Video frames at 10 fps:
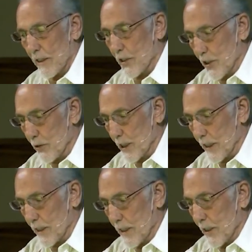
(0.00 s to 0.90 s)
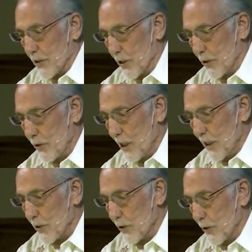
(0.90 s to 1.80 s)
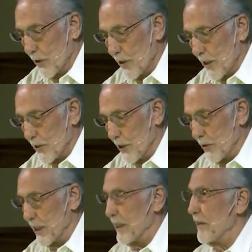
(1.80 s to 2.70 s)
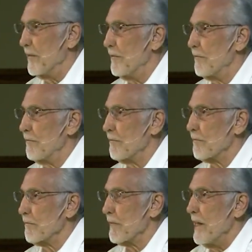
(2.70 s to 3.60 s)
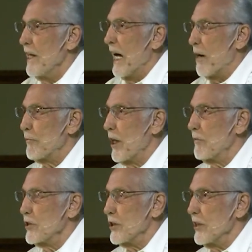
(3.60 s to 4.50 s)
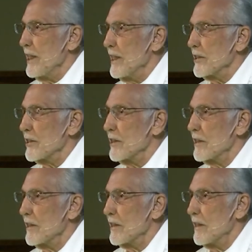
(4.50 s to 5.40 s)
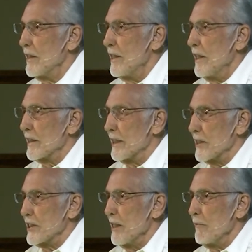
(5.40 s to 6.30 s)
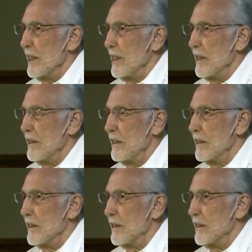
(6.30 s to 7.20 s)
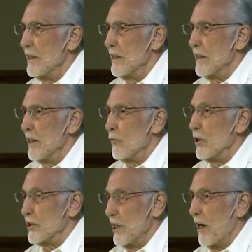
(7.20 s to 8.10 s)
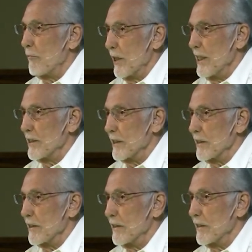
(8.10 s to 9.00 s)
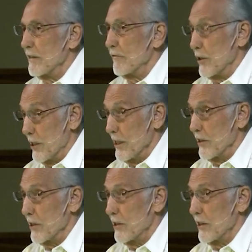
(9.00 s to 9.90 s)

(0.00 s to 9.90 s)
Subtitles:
Duty. Do your duty. I promise you this, Gethsemane was not pleasant for Jesus.